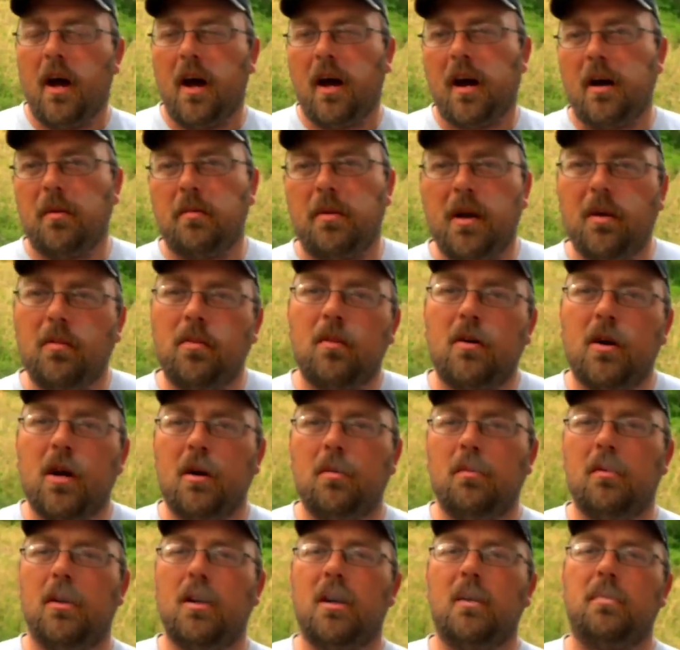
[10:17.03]
I got people
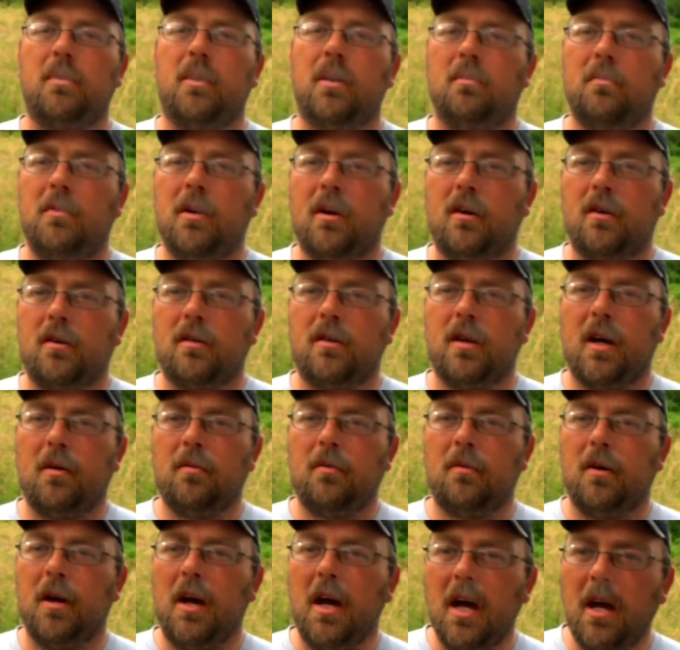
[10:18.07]
coming up to me all the
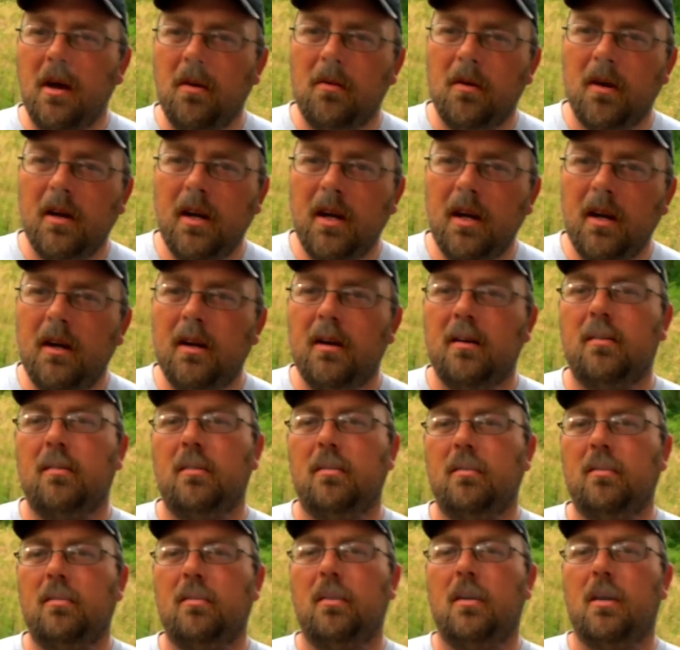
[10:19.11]
time, like, hey, what are you
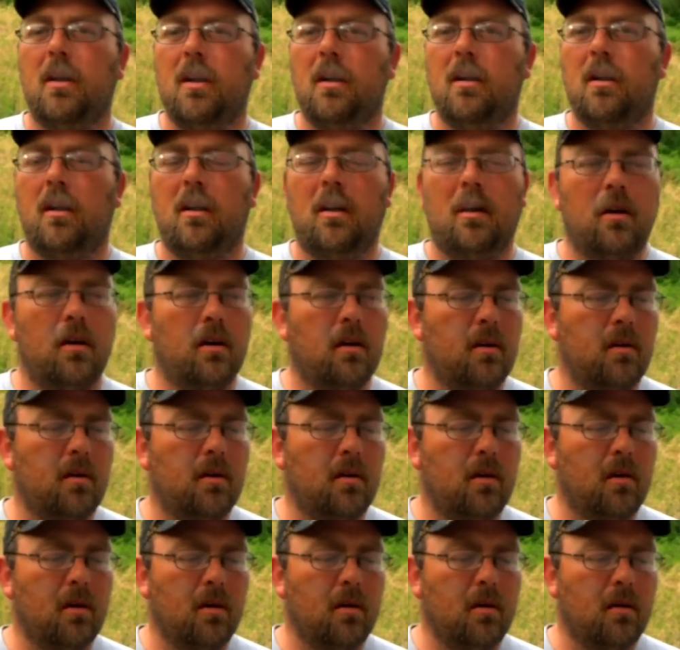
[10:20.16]
doing?
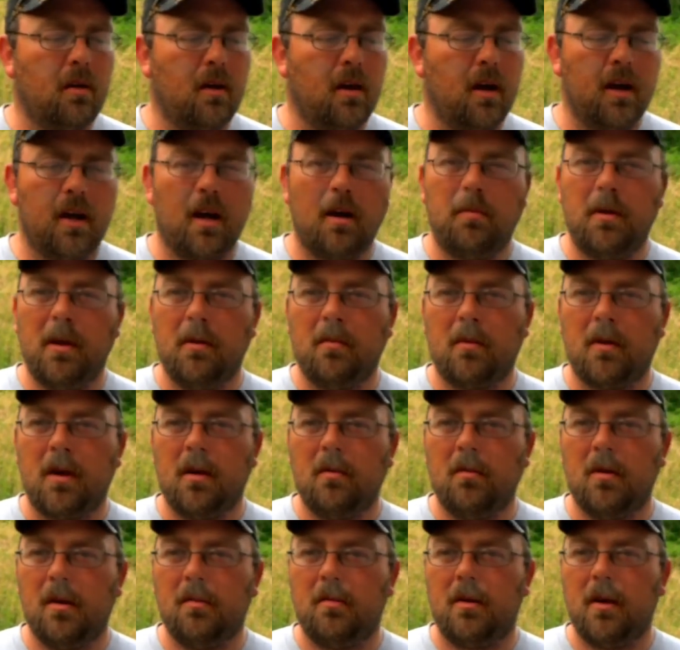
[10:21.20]
Or I got people
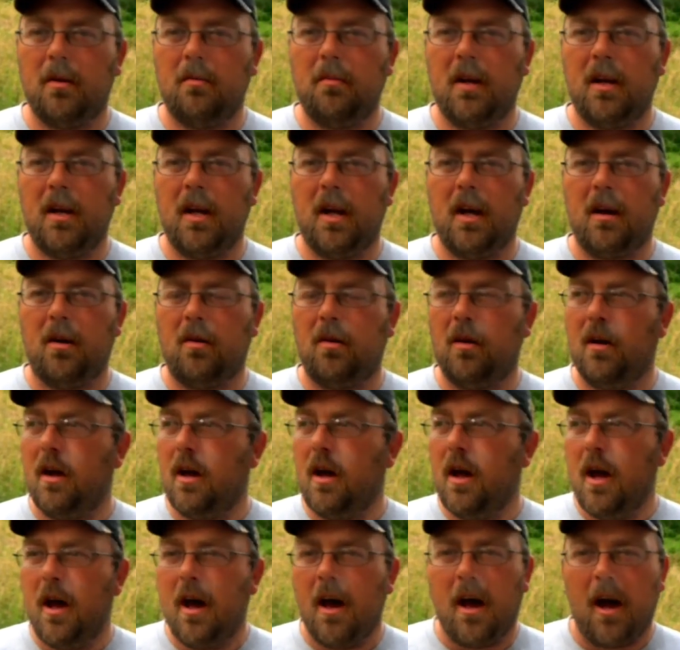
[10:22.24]
coming up to me now,
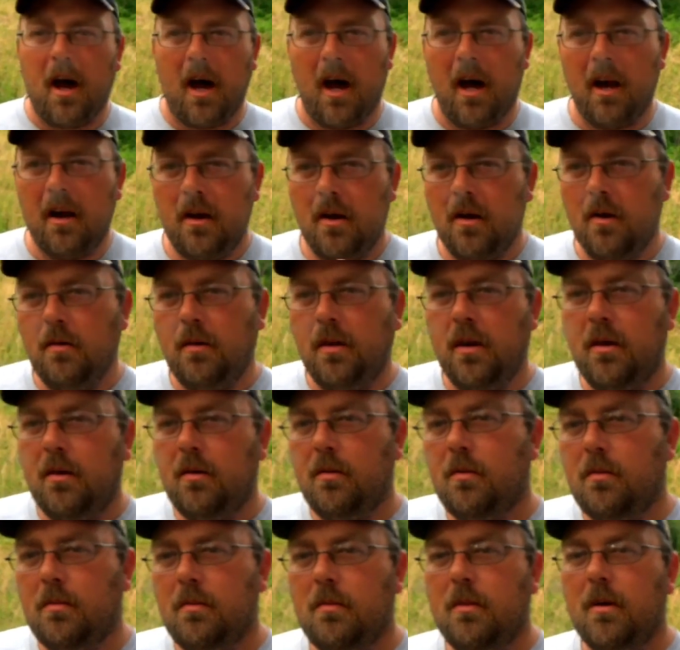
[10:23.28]
I know
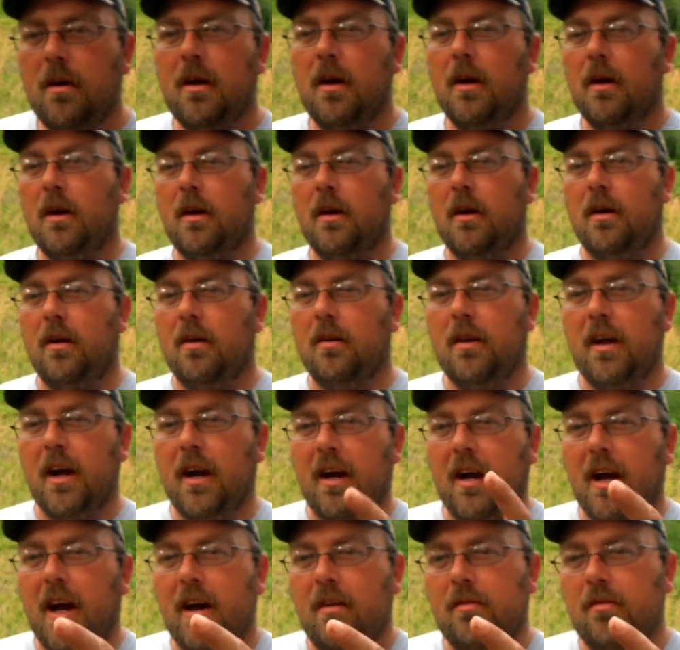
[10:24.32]
you. You're
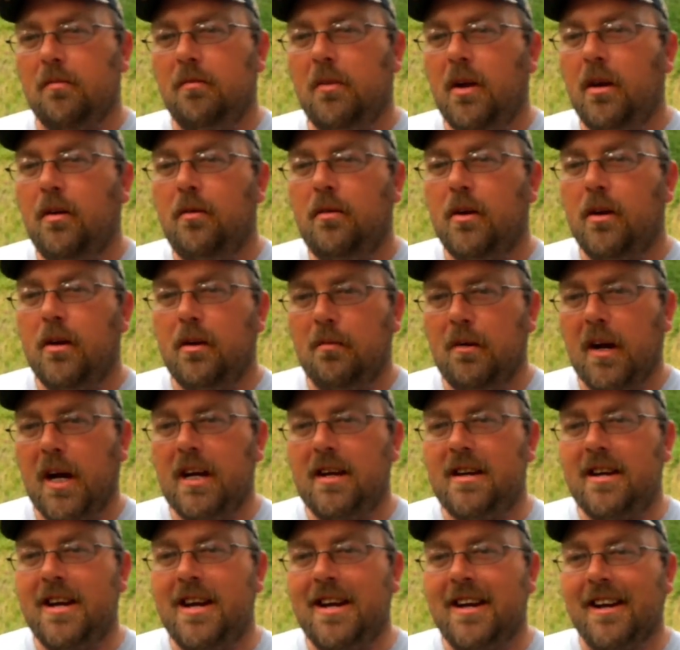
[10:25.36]
that guy from YouTube,
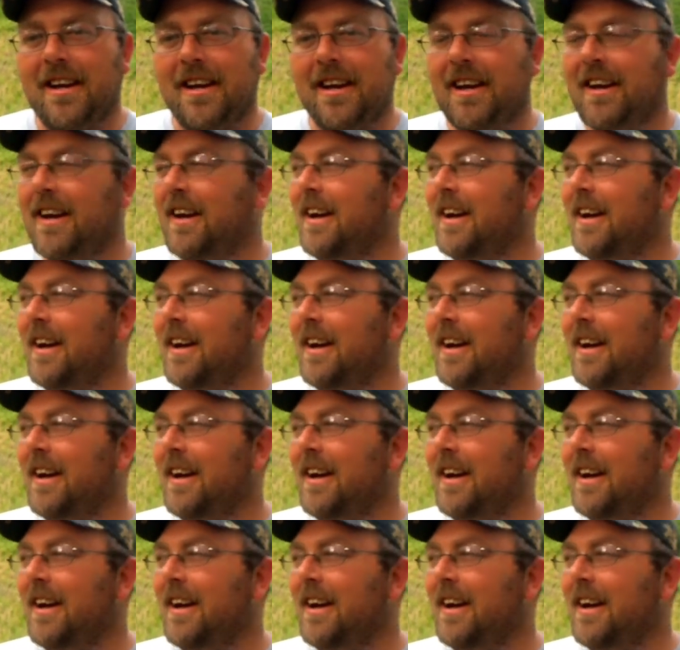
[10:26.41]
ain't you?